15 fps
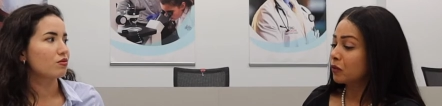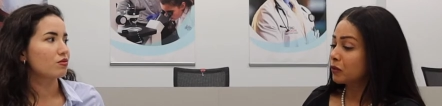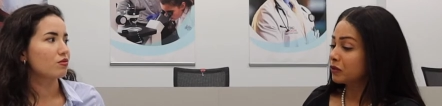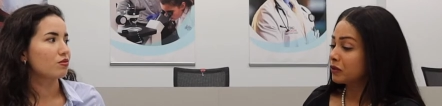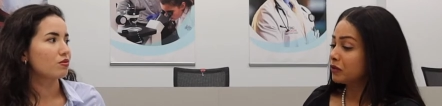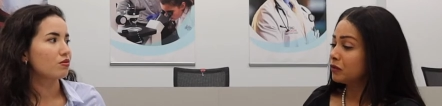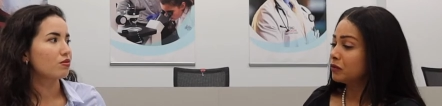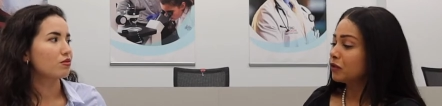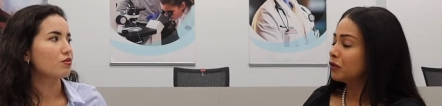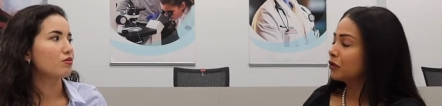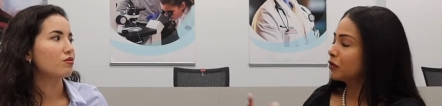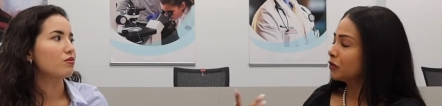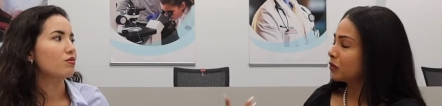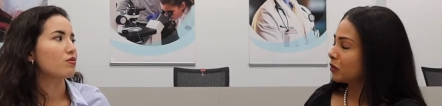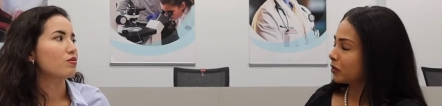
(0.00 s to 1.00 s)
Speaker 1: courses, which are
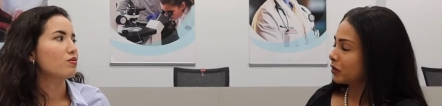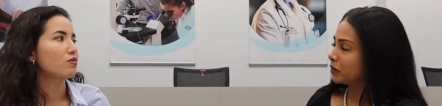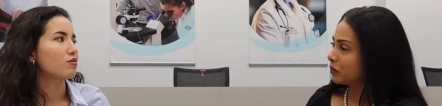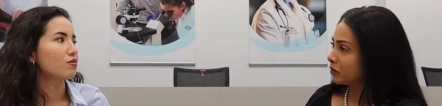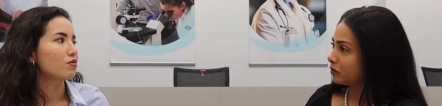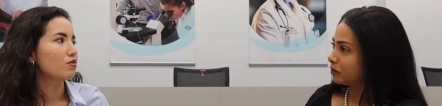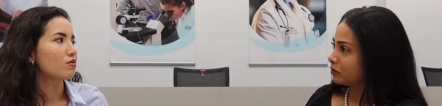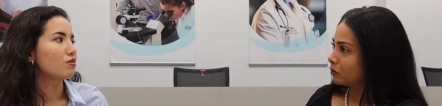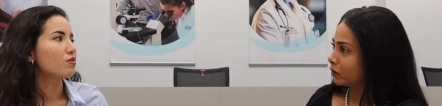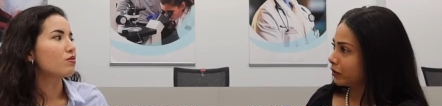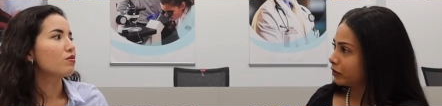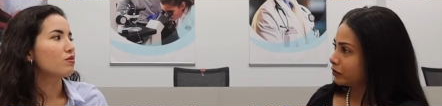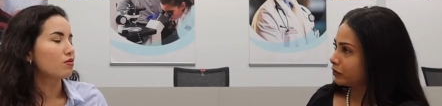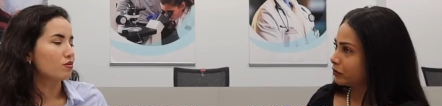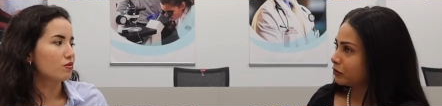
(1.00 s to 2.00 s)
your Orgo
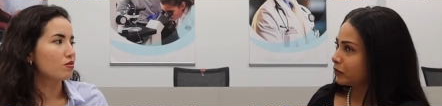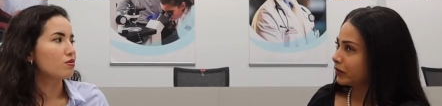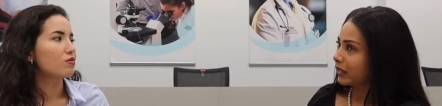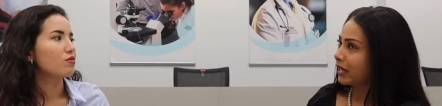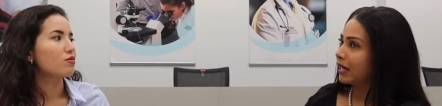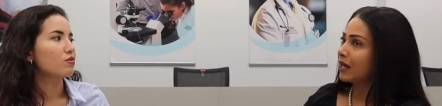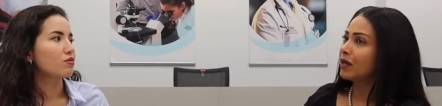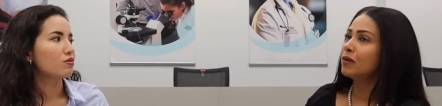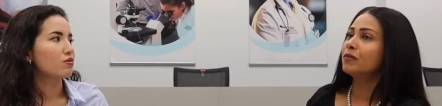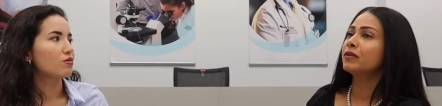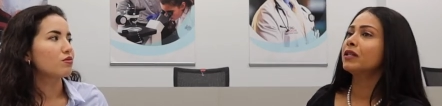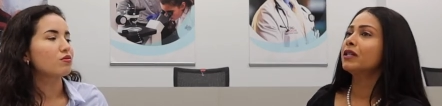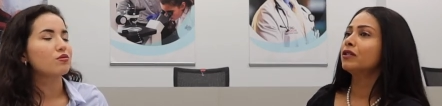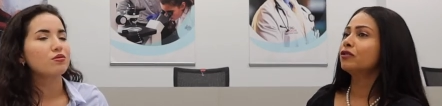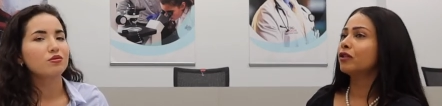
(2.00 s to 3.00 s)
1 and 2 with
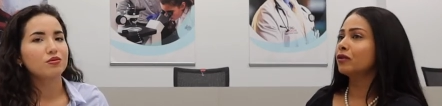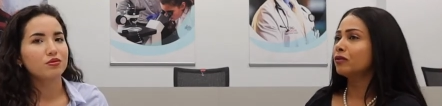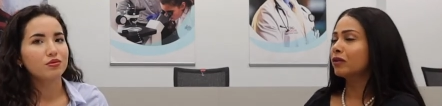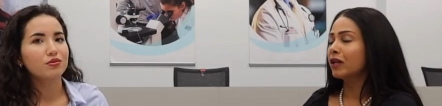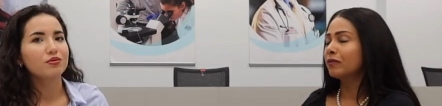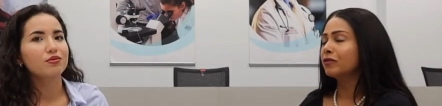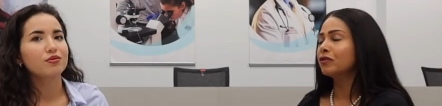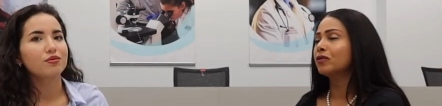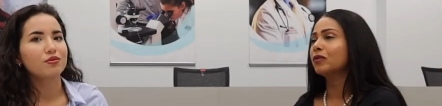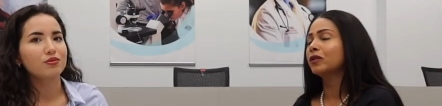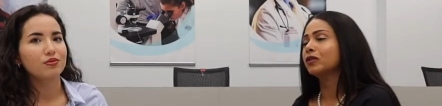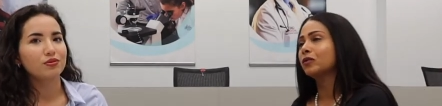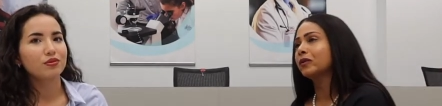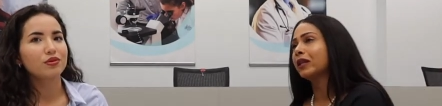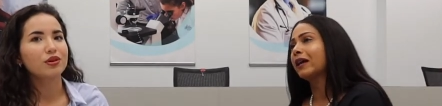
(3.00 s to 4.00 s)
labs, general chemistry
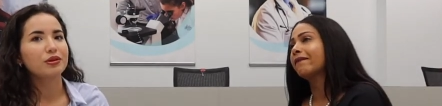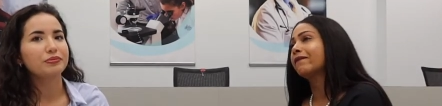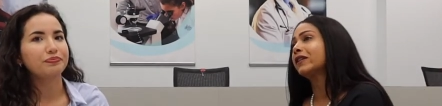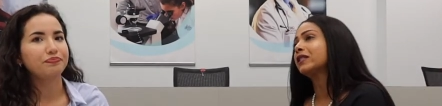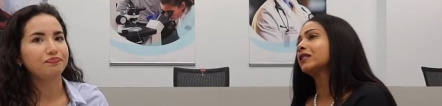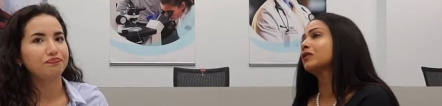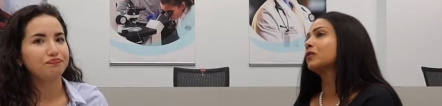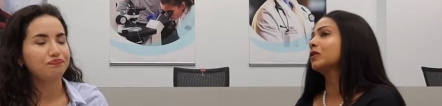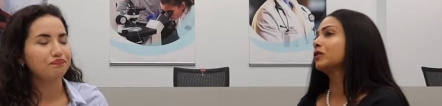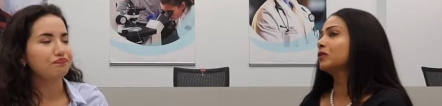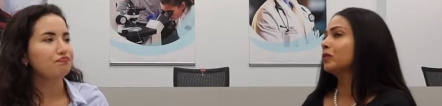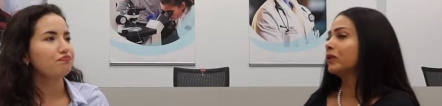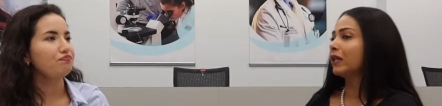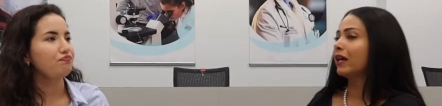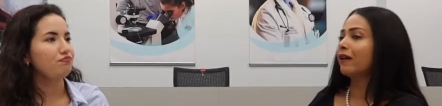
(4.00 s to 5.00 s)
1 and 2 with lab, physics 1 and
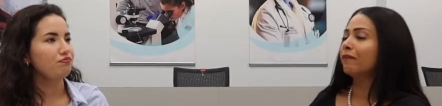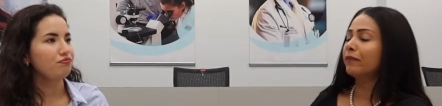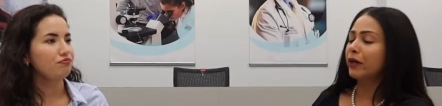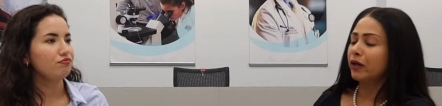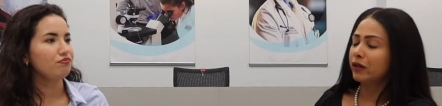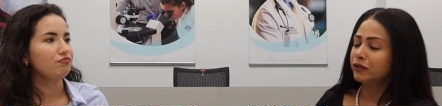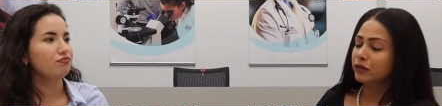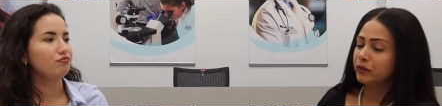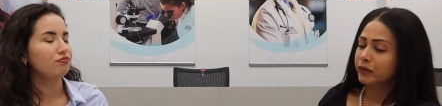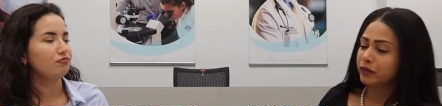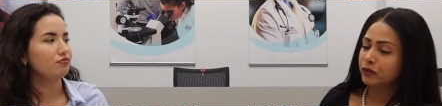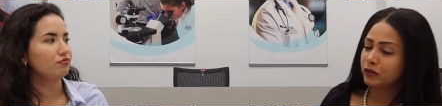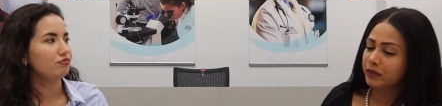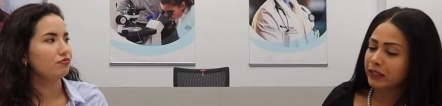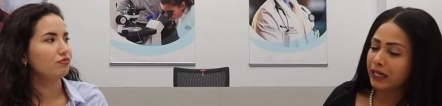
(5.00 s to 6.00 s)
2 with lab, biology 1
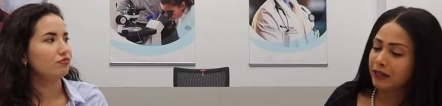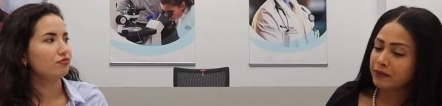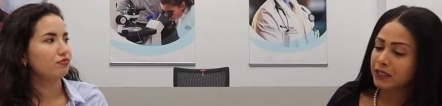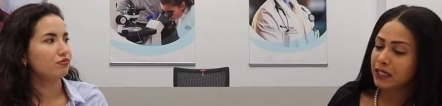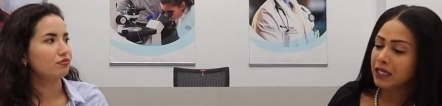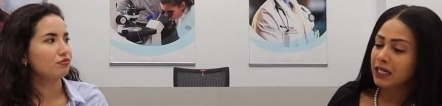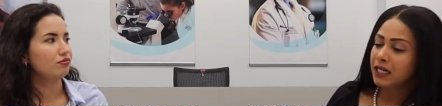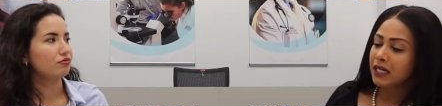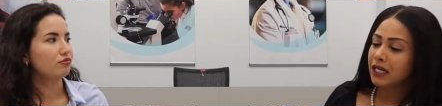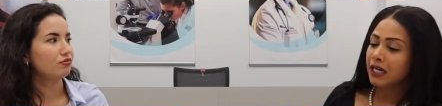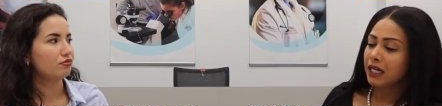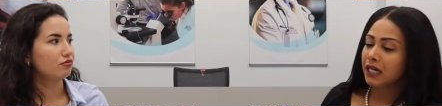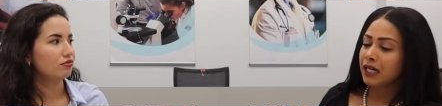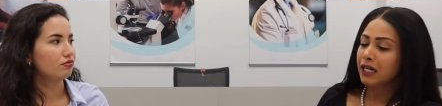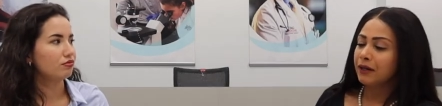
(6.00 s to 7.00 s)
and 2 with labs,
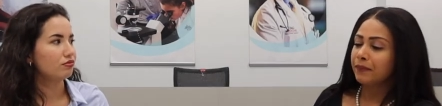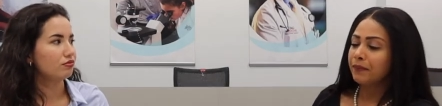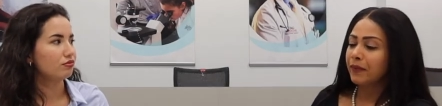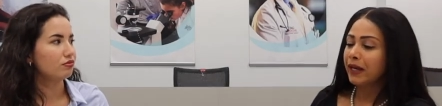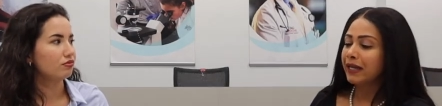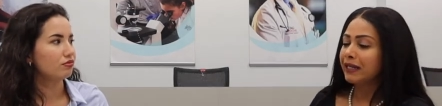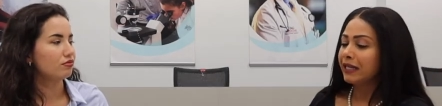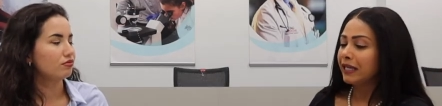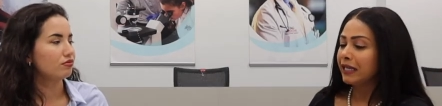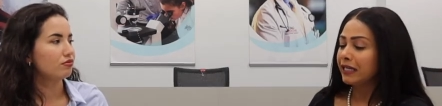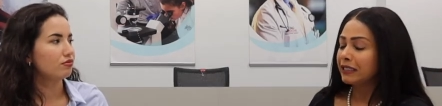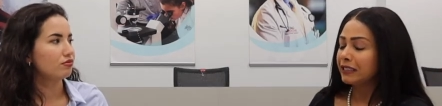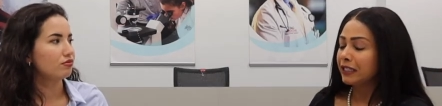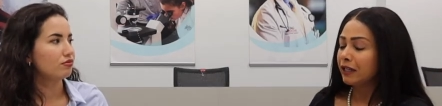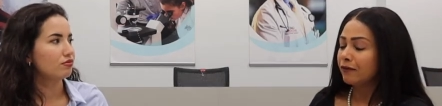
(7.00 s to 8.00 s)
and
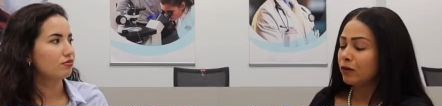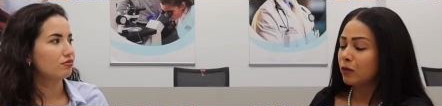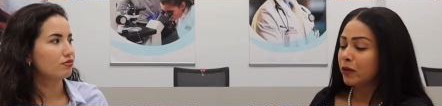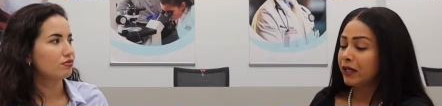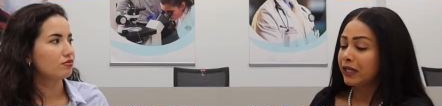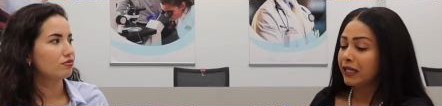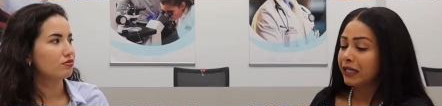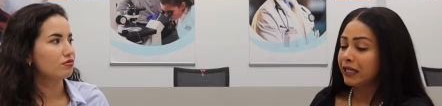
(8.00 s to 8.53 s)
ENT level 1 and